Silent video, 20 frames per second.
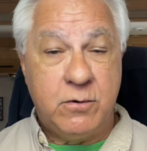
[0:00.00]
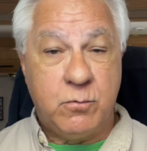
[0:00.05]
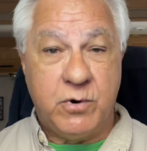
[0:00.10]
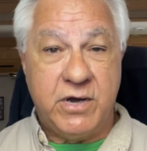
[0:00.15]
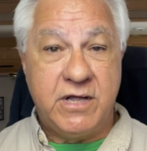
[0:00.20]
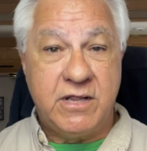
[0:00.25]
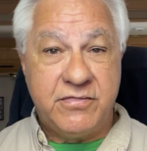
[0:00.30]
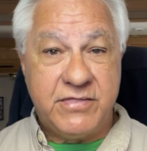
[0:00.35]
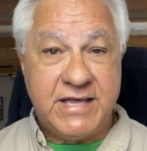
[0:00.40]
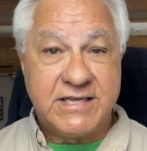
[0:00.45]

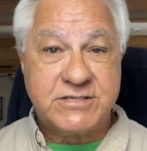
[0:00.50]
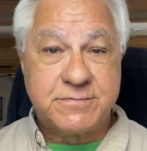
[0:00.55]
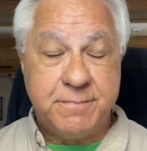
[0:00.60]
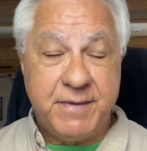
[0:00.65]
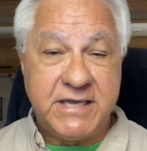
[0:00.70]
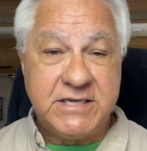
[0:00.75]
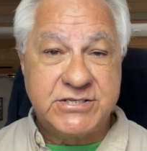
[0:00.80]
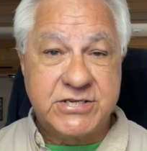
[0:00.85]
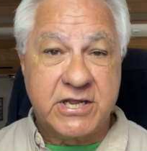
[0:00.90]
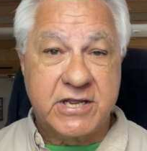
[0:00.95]
Well, that's
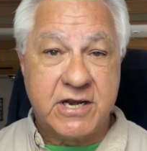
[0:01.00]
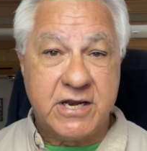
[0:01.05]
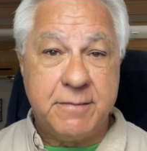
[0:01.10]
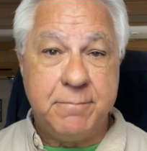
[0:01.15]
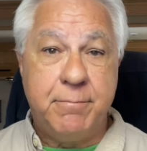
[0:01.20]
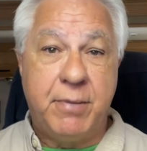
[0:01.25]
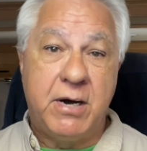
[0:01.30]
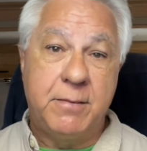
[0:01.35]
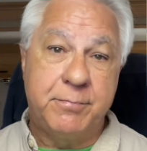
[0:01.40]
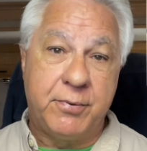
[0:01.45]

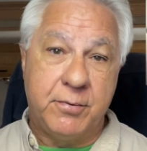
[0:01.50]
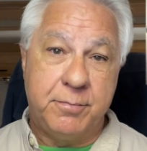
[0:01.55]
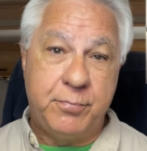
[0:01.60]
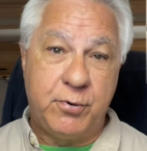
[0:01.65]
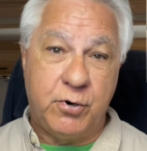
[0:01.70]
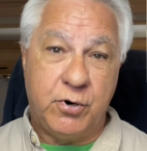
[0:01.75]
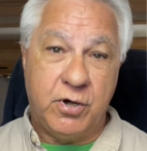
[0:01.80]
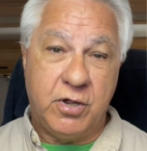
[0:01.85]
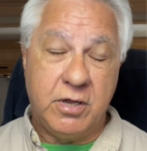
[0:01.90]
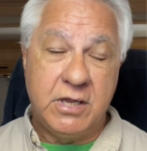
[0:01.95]
basically bumper
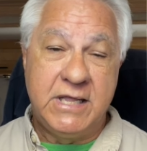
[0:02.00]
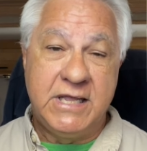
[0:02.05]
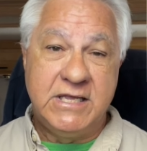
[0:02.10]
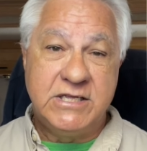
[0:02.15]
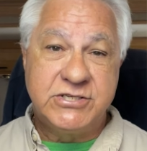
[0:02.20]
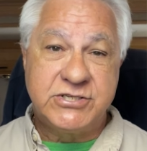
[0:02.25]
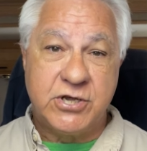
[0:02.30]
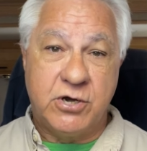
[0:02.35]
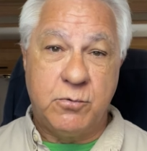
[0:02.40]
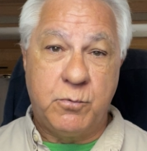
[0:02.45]
pull.
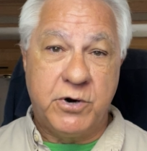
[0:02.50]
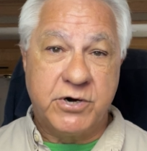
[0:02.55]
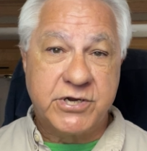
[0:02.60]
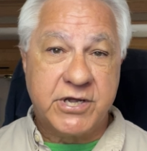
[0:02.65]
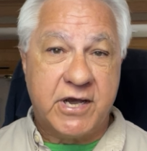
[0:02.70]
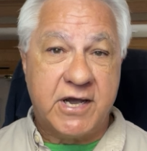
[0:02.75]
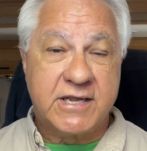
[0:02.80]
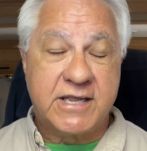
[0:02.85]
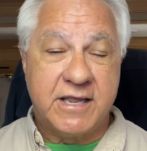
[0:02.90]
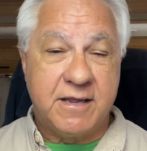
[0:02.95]
So we're
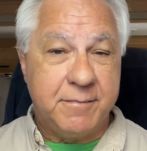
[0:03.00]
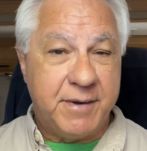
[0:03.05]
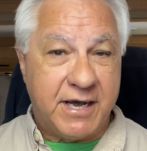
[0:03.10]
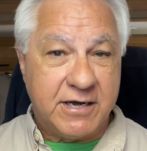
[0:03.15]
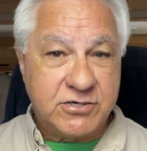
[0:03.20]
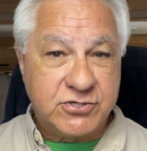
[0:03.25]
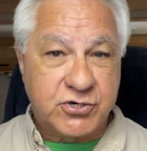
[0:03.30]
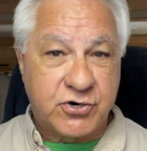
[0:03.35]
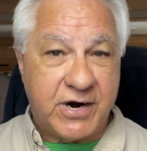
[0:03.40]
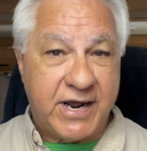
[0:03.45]
talking
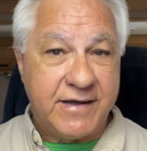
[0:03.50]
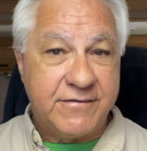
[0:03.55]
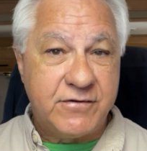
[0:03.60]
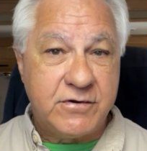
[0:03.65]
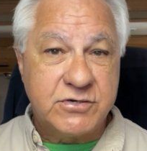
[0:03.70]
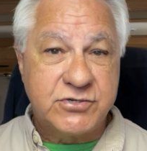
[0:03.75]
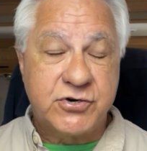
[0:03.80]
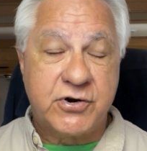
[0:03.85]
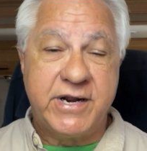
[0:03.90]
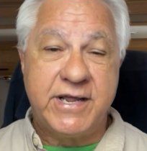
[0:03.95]
about
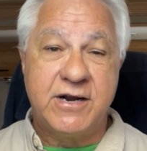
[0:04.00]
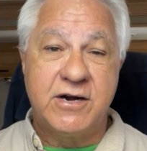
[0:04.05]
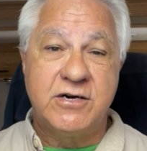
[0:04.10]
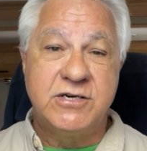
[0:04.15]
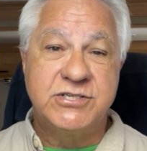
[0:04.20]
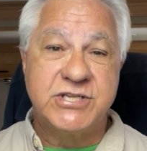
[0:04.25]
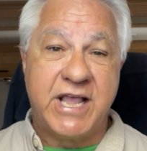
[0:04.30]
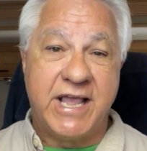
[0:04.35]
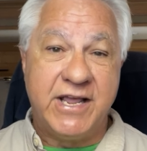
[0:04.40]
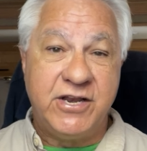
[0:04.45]
travel
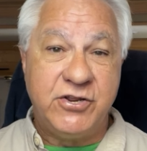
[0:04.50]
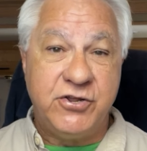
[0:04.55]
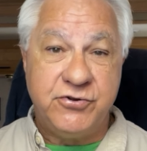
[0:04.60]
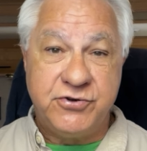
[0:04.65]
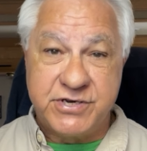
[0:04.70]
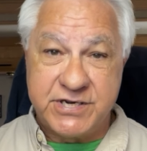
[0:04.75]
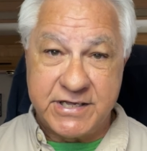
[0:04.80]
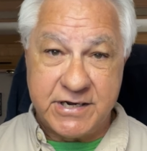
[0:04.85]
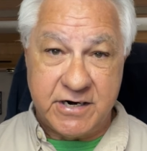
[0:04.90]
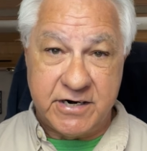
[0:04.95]
trailers and
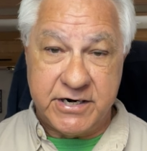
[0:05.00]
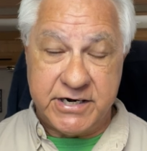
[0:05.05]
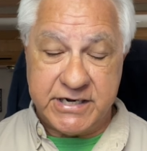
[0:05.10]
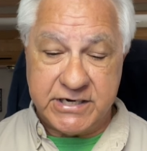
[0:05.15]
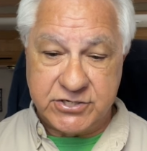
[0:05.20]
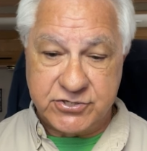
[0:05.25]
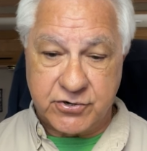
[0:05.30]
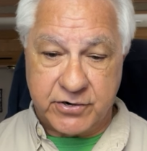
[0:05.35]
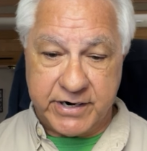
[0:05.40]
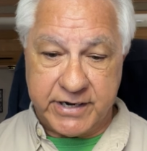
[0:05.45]

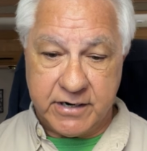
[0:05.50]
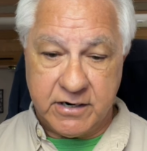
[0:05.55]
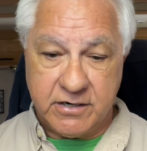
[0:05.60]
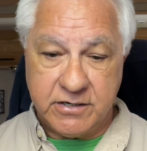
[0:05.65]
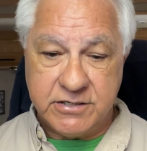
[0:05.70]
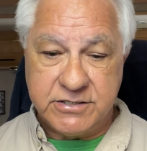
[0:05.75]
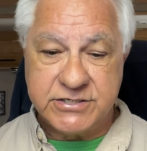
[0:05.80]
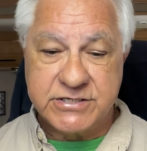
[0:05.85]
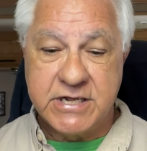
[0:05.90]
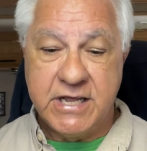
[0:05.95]
utility
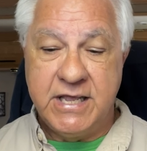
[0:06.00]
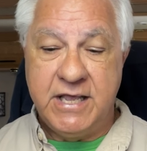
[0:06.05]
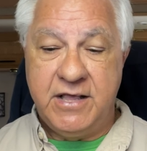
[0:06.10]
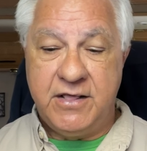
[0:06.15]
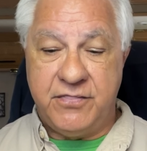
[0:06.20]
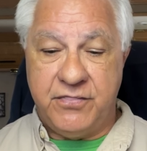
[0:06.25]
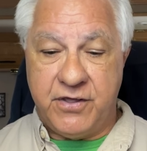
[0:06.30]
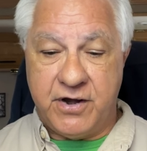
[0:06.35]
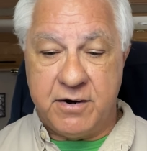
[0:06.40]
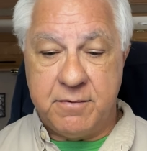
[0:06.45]
trailers.
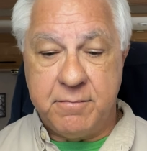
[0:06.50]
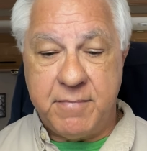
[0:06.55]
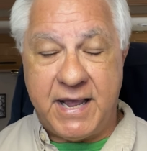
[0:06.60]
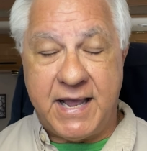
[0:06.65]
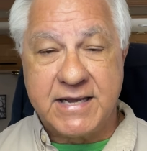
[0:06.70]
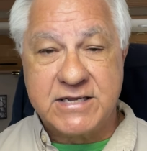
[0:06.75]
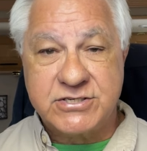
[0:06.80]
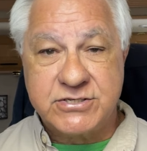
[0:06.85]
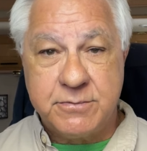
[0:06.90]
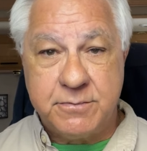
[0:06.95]
Their
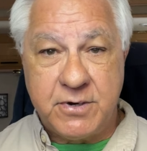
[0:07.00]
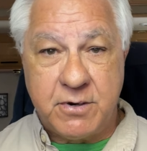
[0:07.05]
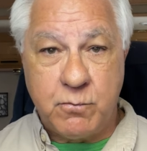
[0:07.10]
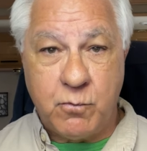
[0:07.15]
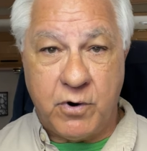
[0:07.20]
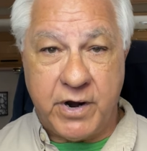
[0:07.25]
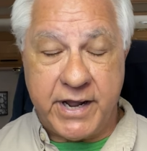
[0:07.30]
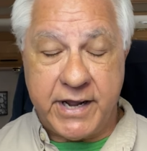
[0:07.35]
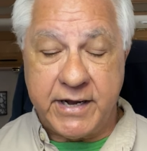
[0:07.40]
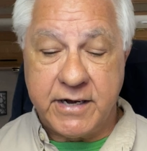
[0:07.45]

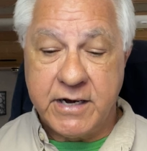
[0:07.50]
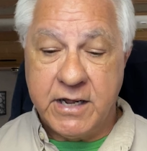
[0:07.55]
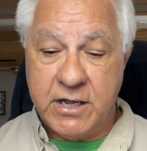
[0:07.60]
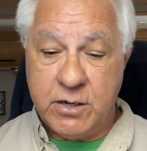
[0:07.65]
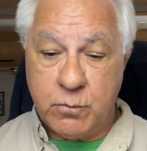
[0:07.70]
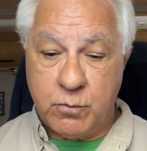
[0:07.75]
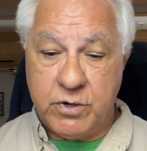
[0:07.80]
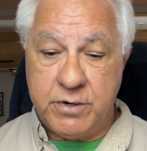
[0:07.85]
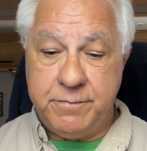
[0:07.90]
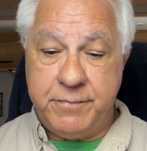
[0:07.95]
maximum weight
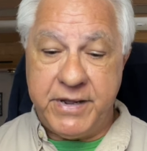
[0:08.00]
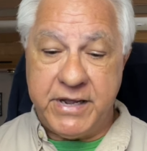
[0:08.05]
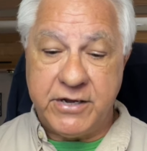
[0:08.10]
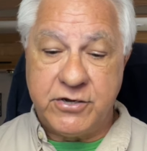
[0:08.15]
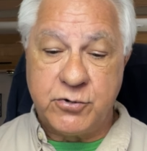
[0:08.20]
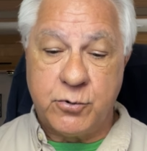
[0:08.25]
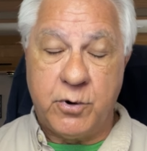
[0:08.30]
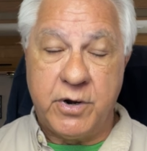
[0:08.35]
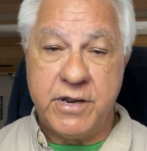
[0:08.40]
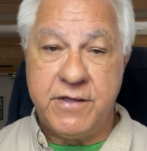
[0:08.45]
would
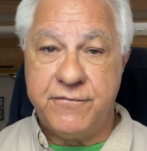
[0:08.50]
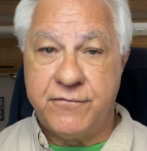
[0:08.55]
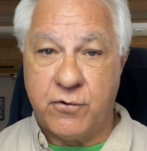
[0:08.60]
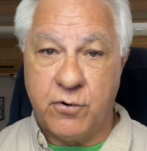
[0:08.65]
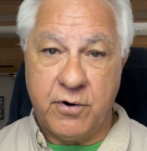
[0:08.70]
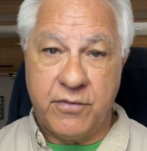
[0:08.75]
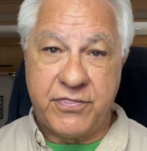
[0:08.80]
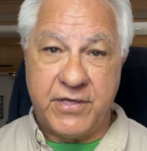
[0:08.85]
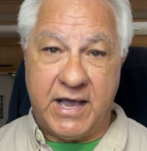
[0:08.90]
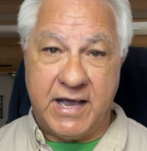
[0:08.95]
be
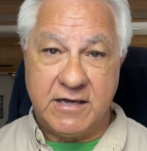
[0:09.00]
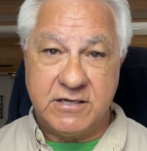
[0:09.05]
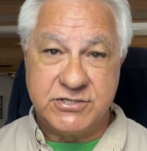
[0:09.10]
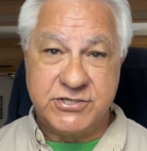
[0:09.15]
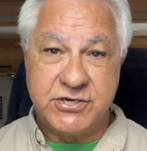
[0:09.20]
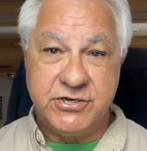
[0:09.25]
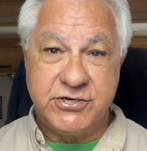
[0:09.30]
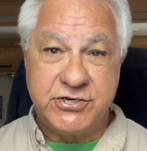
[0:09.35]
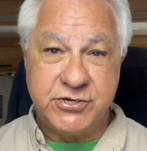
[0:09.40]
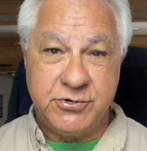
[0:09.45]

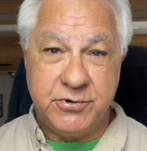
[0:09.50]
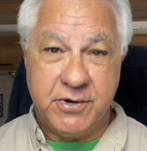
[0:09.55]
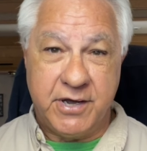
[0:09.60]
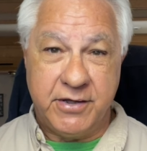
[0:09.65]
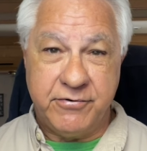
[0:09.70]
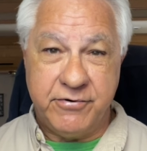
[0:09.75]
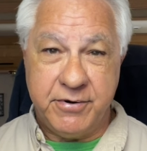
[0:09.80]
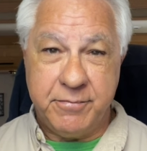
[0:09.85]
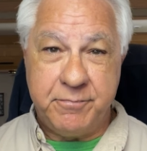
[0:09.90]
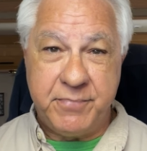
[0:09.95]

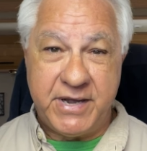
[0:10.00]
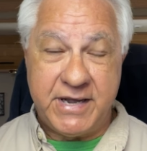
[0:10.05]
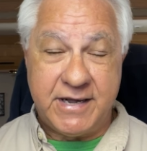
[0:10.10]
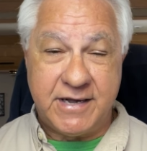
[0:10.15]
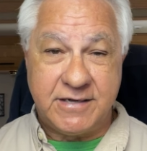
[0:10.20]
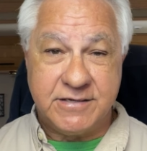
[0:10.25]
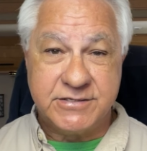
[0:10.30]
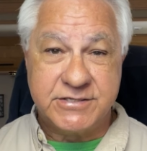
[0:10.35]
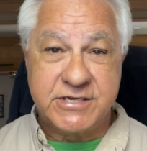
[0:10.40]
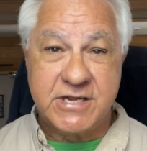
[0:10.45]
24,200
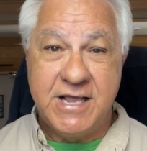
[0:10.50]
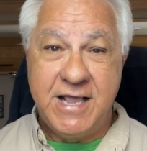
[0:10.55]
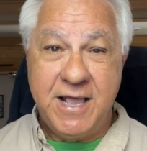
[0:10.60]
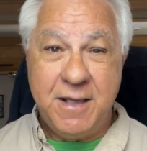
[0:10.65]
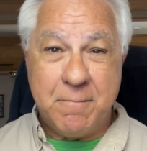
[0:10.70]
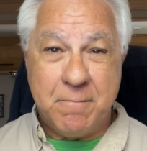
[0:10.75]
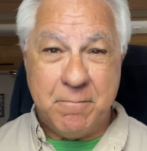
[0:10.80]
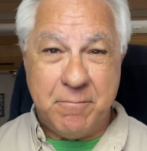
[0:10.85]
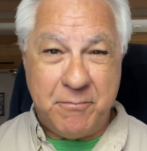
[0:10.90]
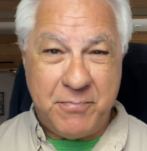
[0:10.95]
pounds.
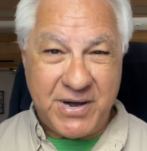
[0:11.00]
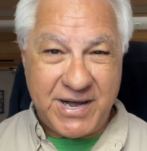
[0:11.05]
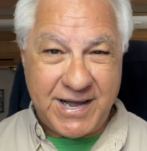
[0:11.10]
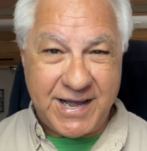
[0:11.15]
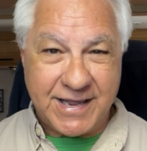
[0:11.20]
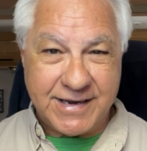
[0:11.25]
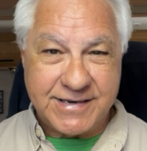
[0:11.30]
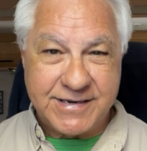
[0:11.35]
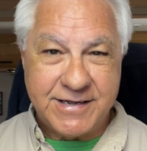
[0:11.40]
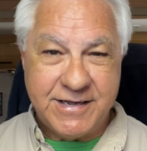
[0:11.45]

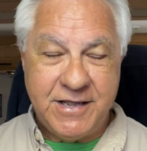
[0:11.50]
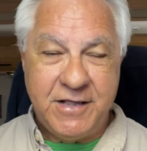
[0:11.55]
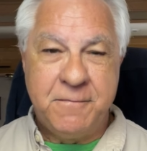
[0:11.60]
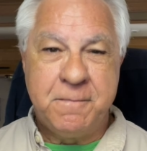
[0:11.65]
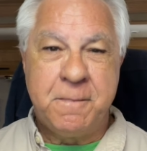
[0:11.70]
But